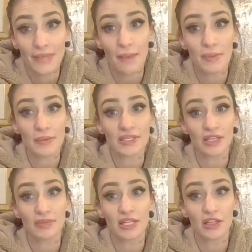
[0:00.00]
Maybe it's gonna
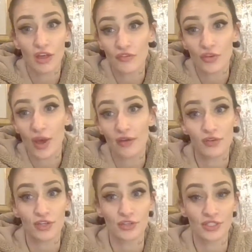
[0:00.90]
be the love you have for
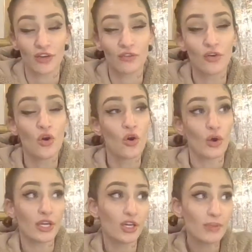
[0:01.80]
yourself.
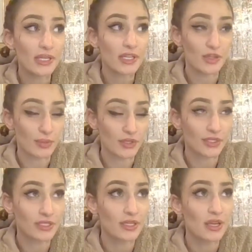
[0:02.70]
It could be another
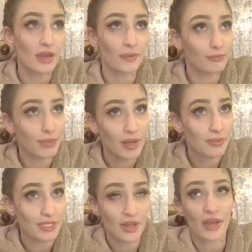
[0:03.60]
person,
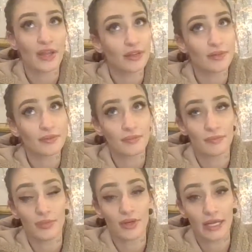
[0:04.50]
probably not,
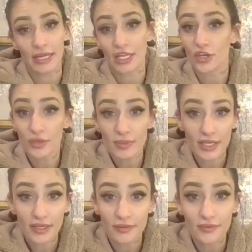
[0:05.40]
but it could be.
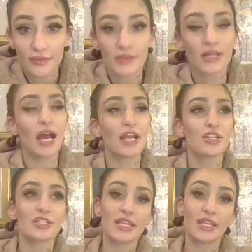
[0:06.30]
I
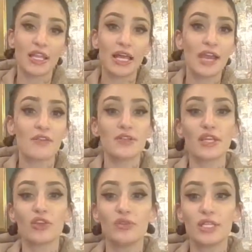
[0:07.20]
just think that like
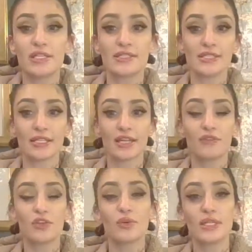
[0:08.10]
everything you need is inside of
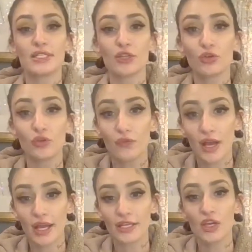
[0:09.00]
you, and until you
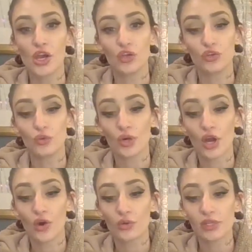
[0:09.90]
find your
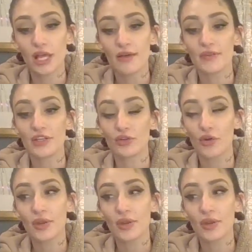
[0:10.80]
own love and your own